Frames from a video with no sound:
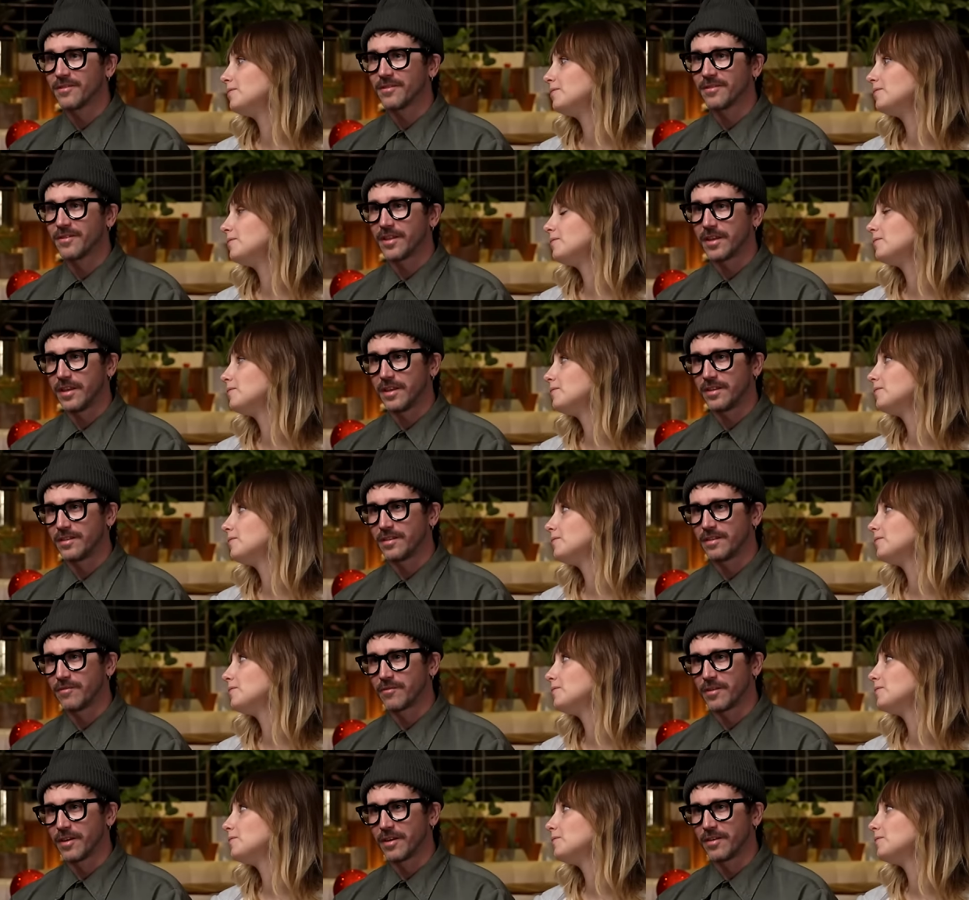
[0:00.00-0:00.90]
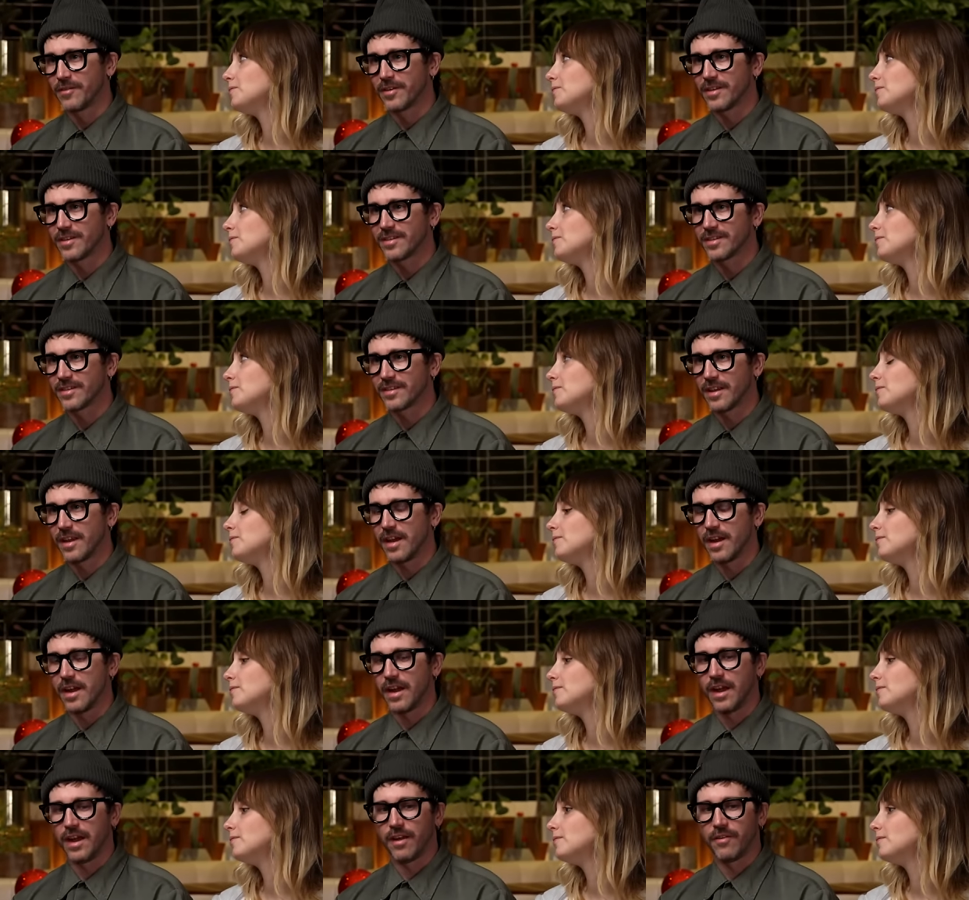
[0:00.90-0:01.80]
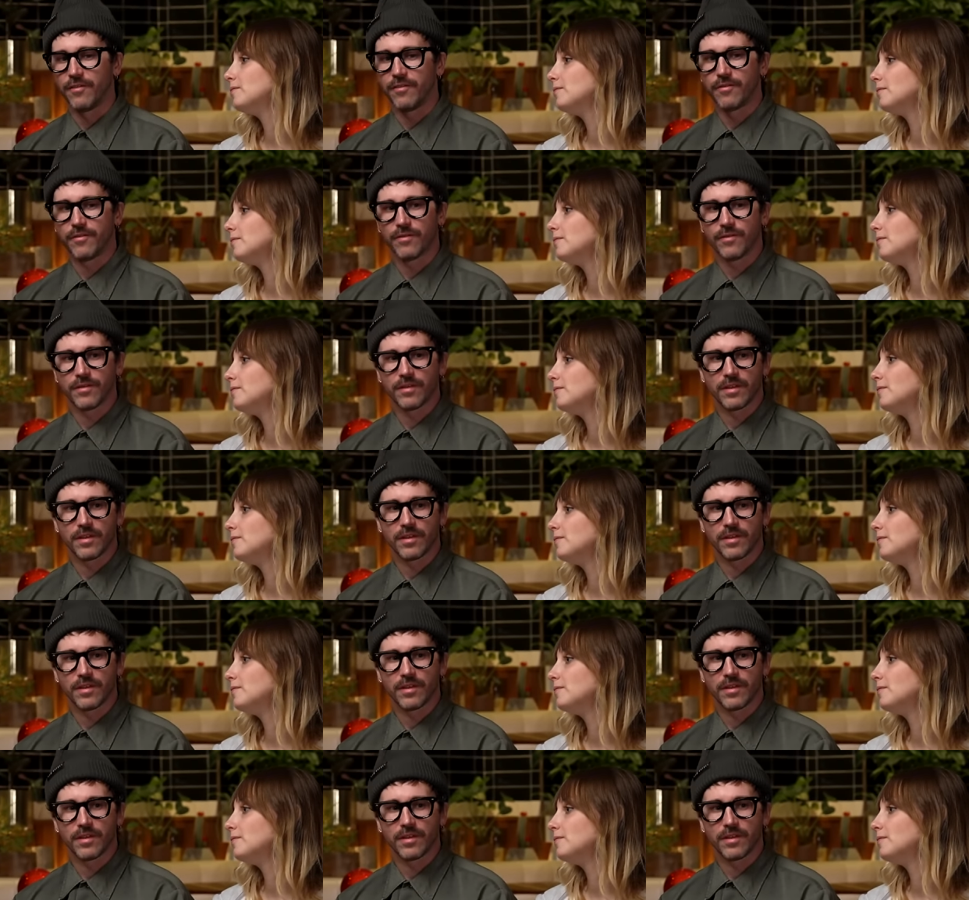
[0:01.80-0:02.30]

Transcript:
Speaker 1: of kids in front of us that have,